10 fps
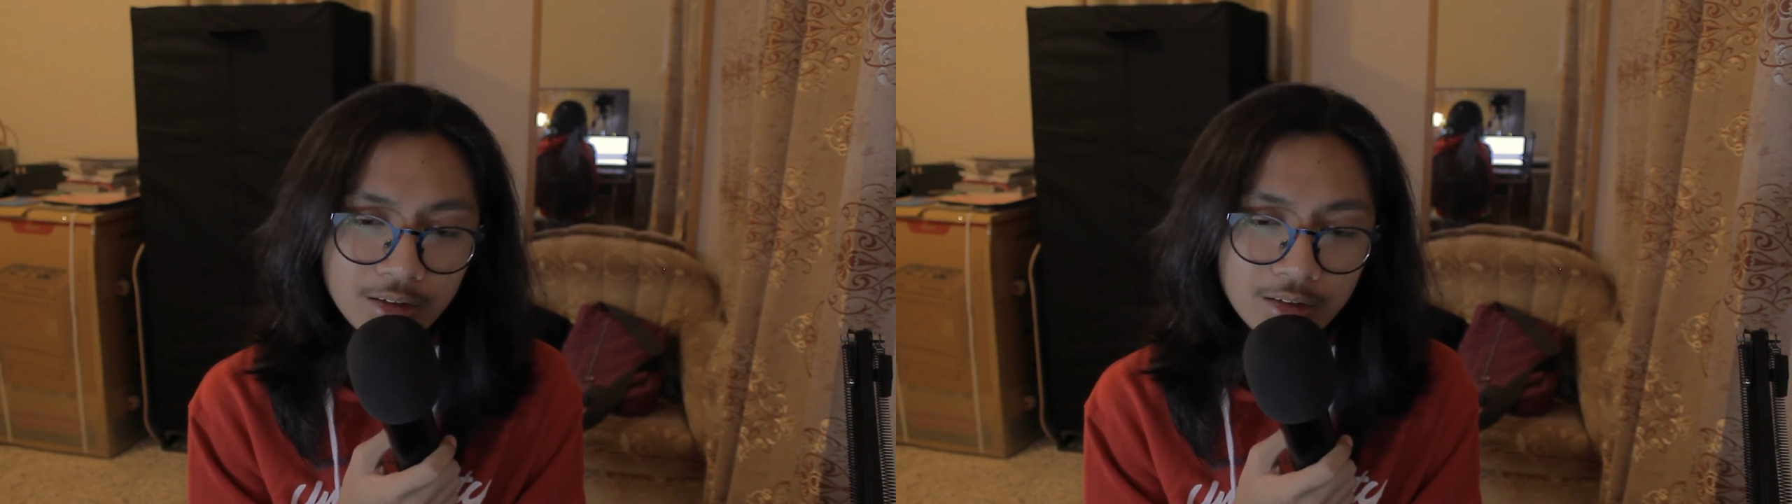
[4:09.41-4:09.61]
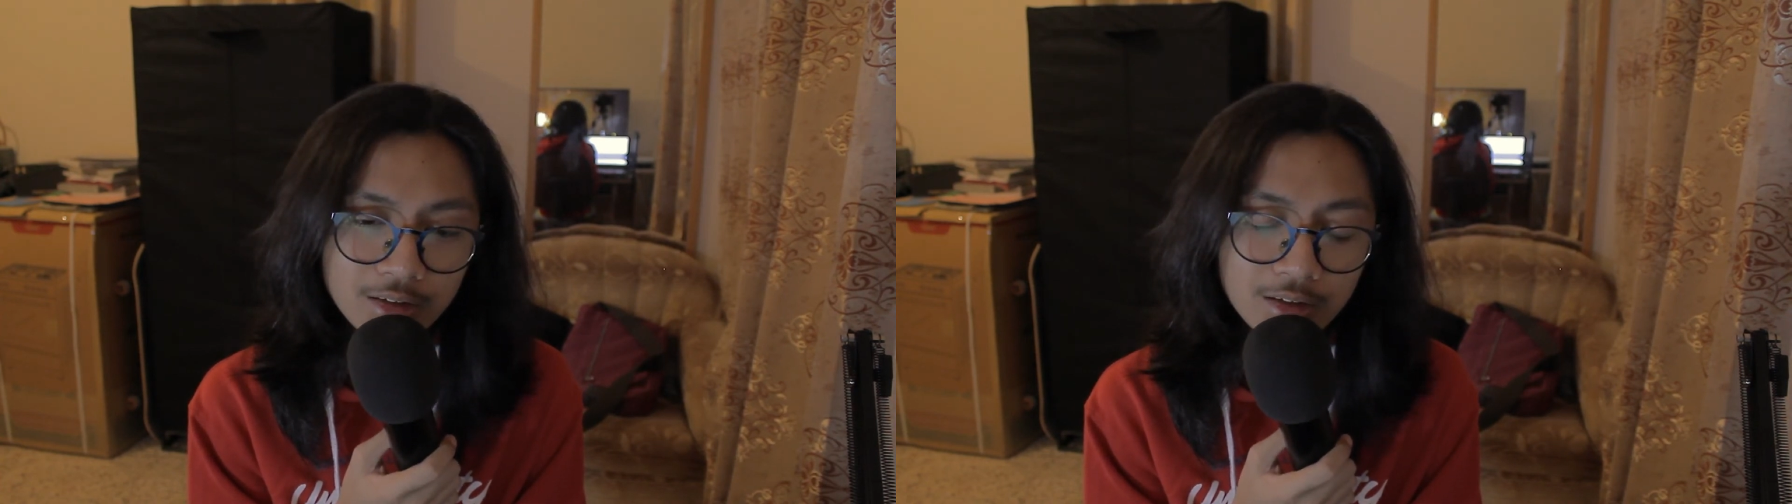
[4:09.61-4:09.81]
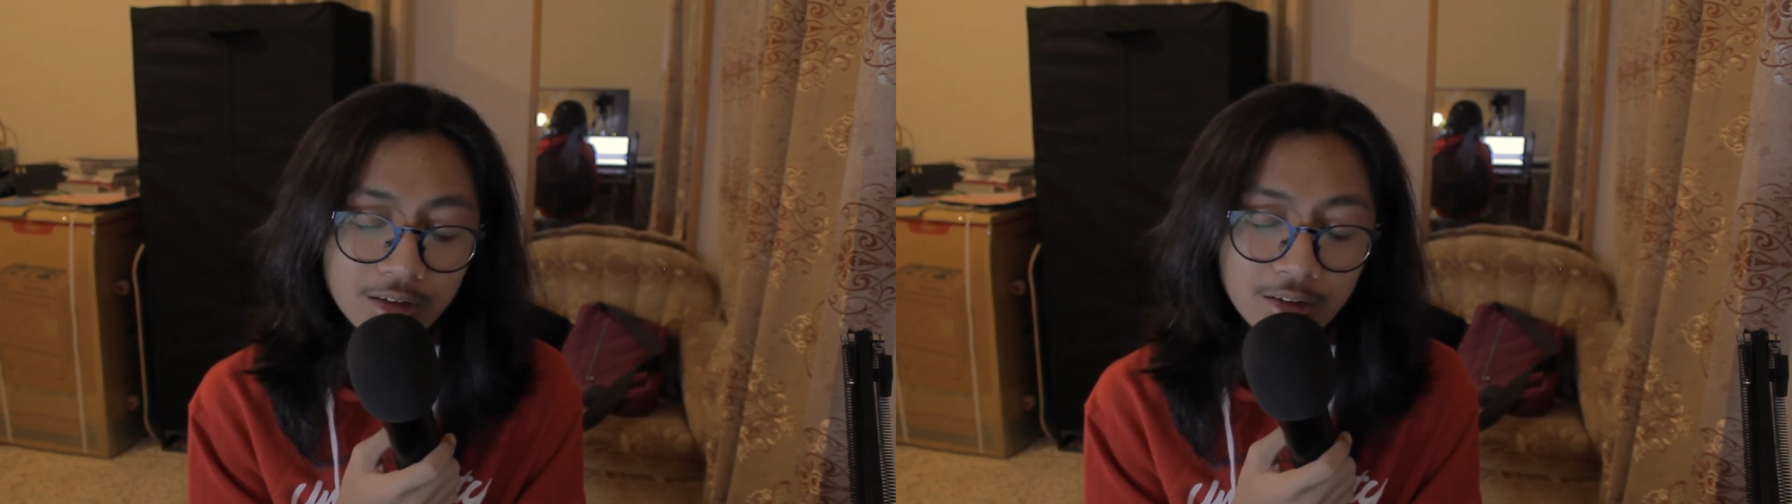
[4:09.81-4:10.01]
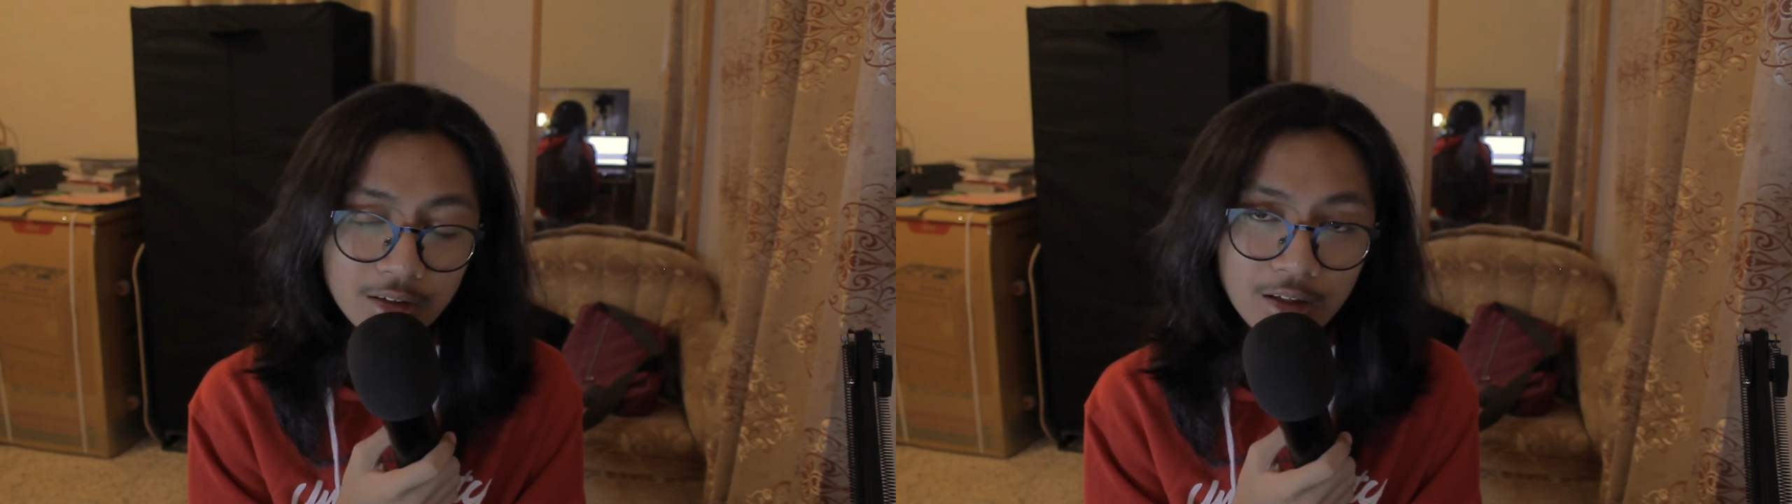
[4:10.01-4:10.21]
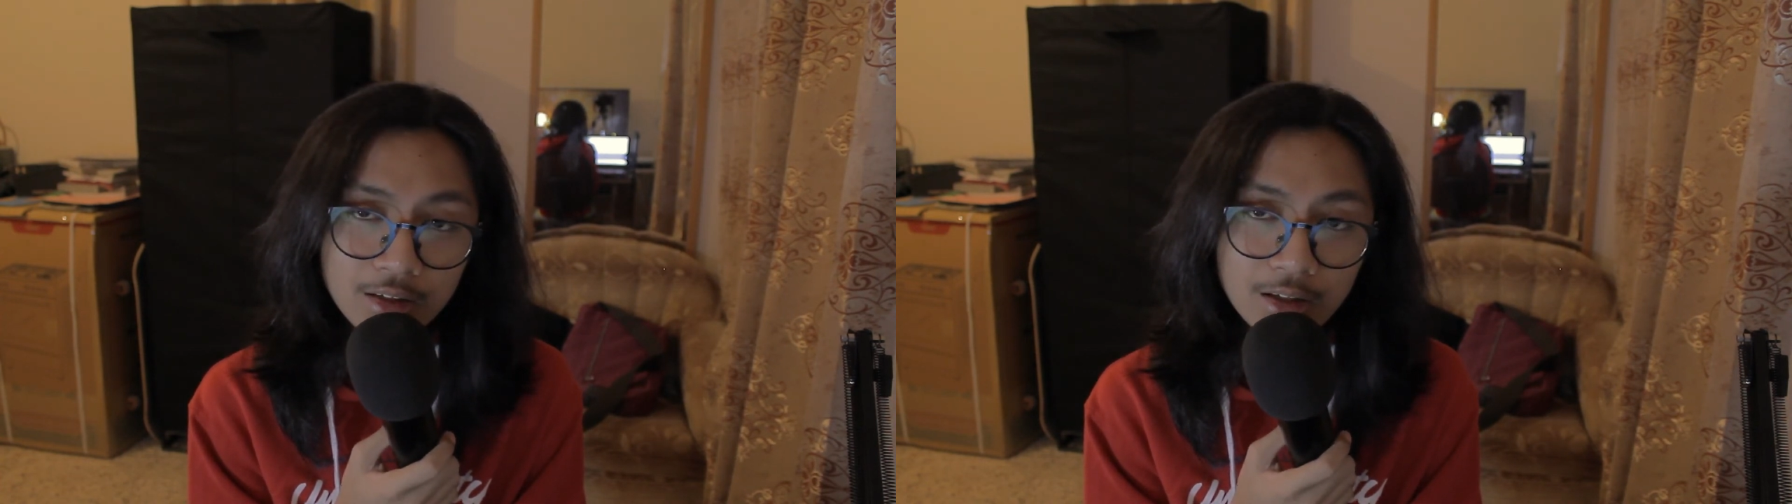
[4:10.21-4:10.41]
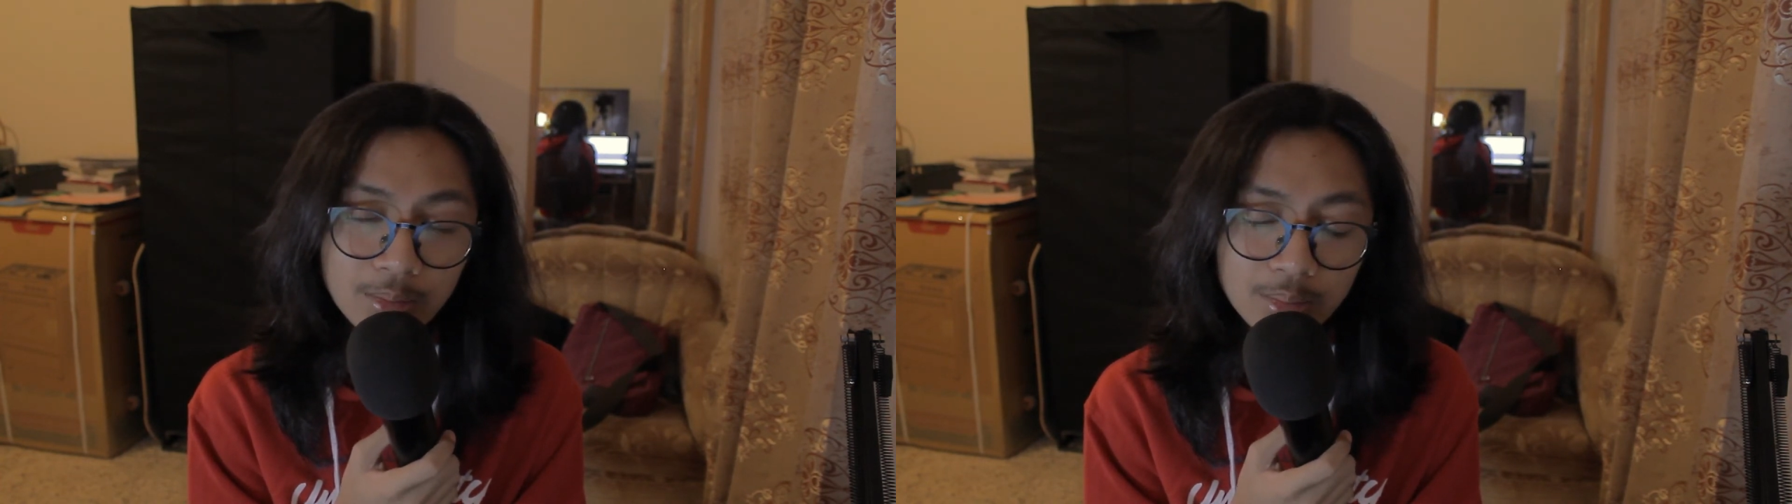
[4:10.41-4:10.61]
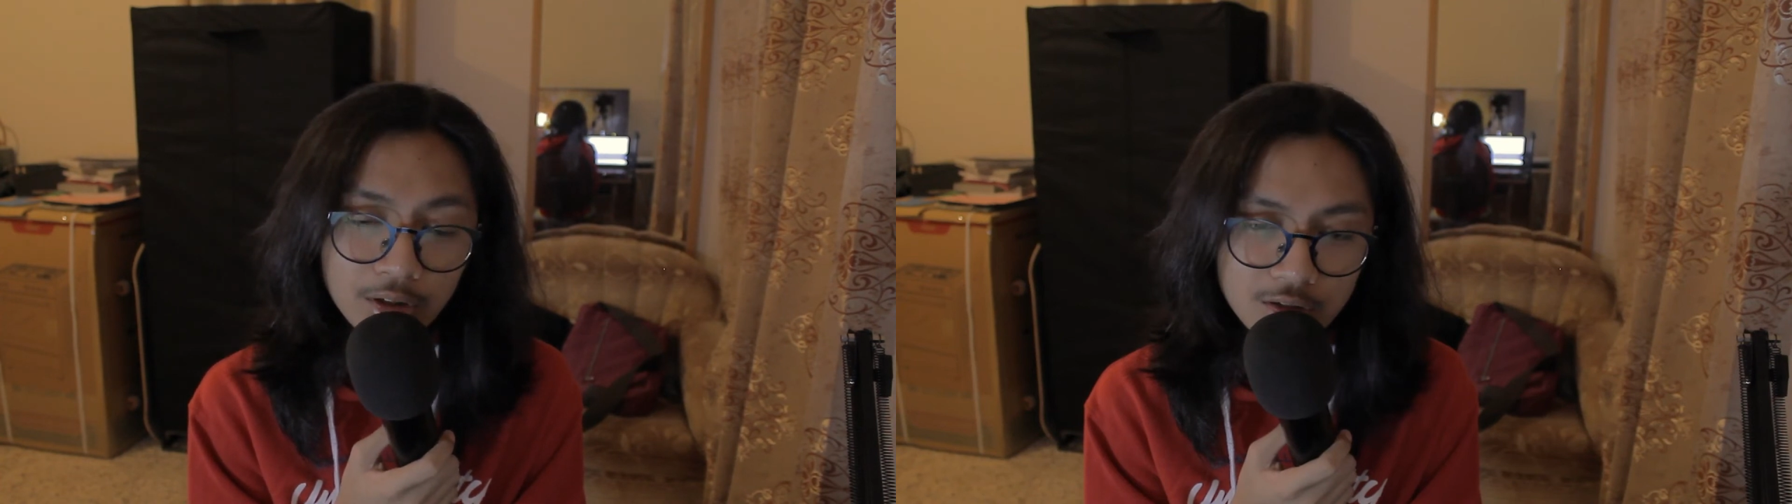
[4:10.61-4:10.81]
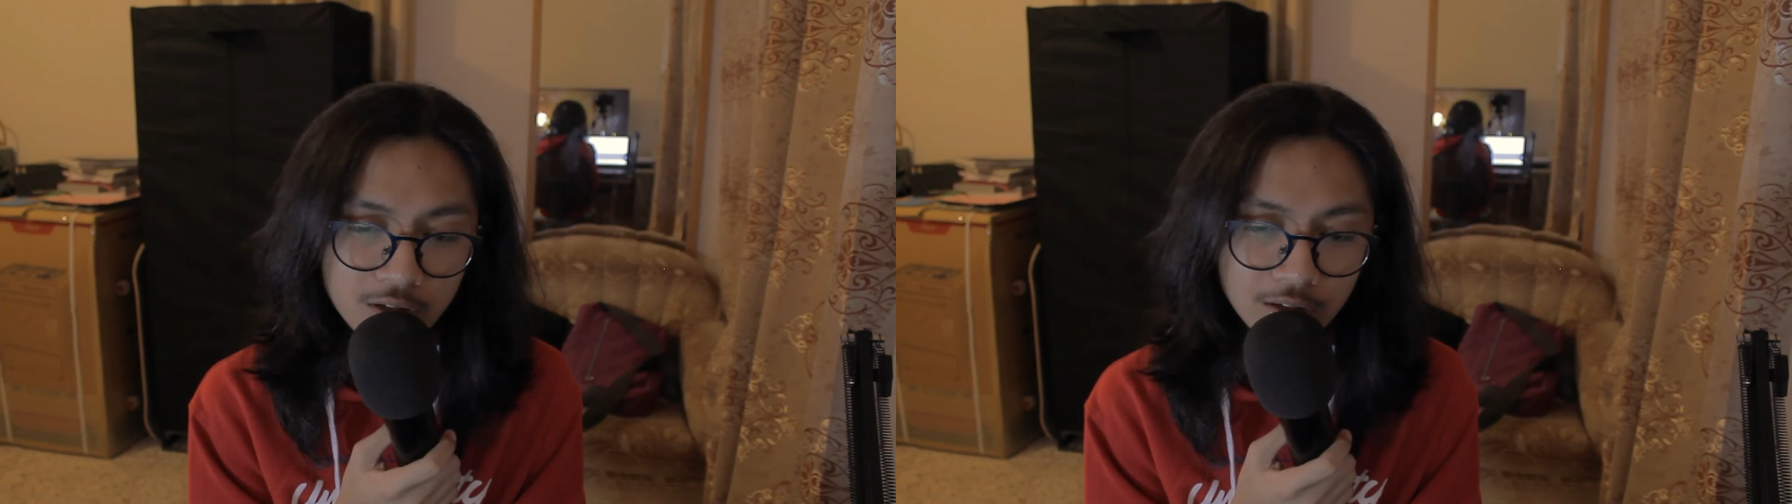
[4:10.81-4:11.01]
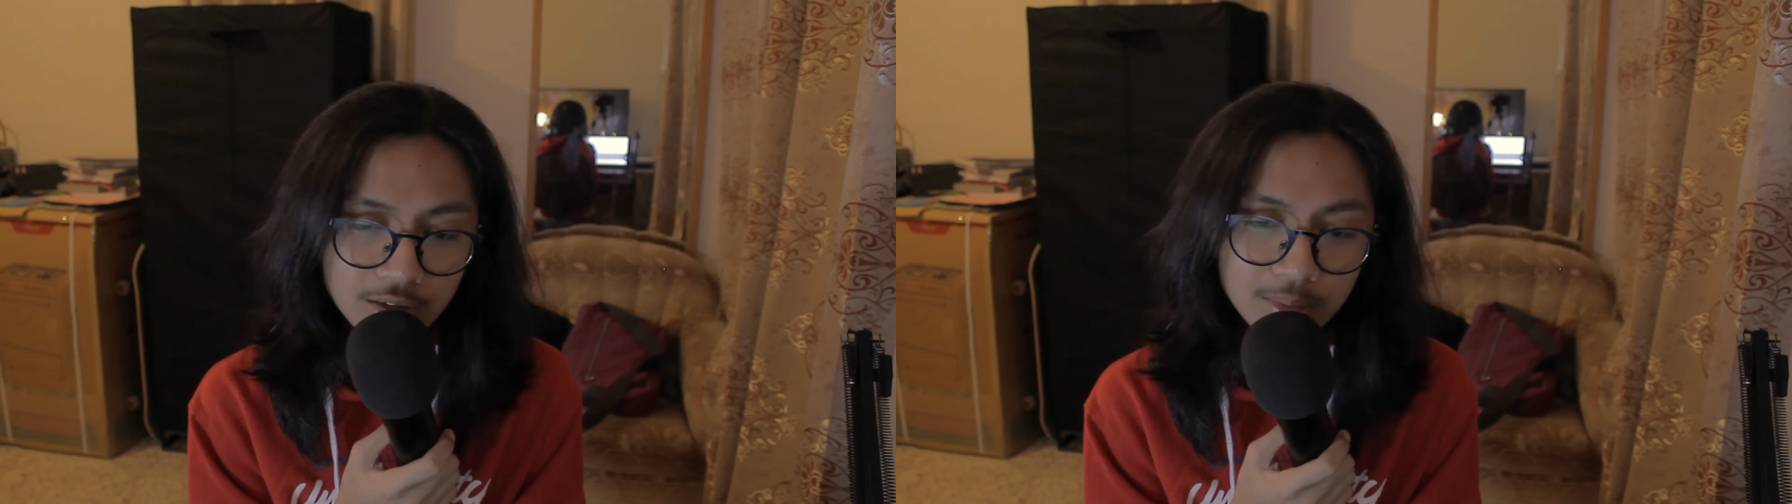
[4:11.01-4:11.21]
secret little project.